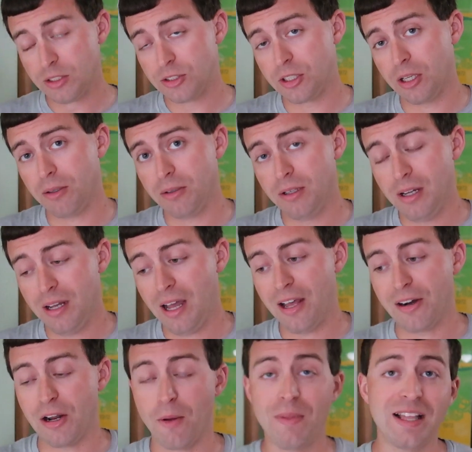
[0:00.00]
So, I
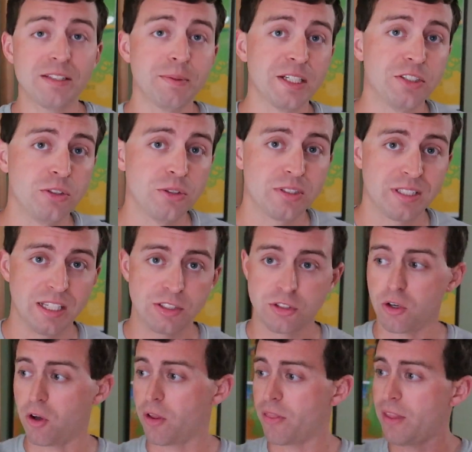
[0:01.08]
don't know, that's my 2
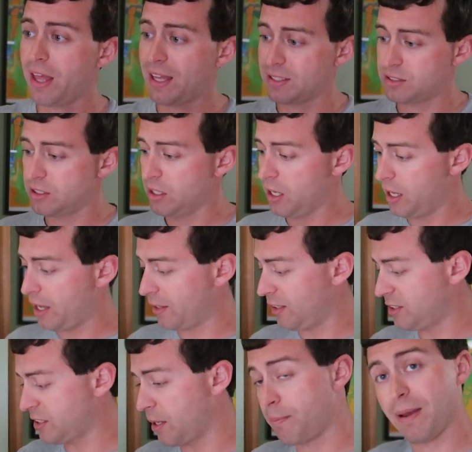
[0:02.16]
cents on that. And
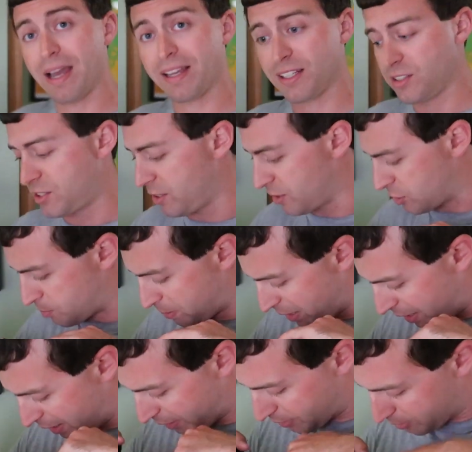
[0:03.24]
let's get back into this
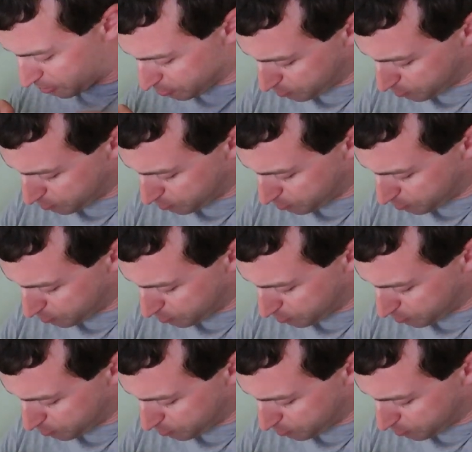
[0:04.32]
bag.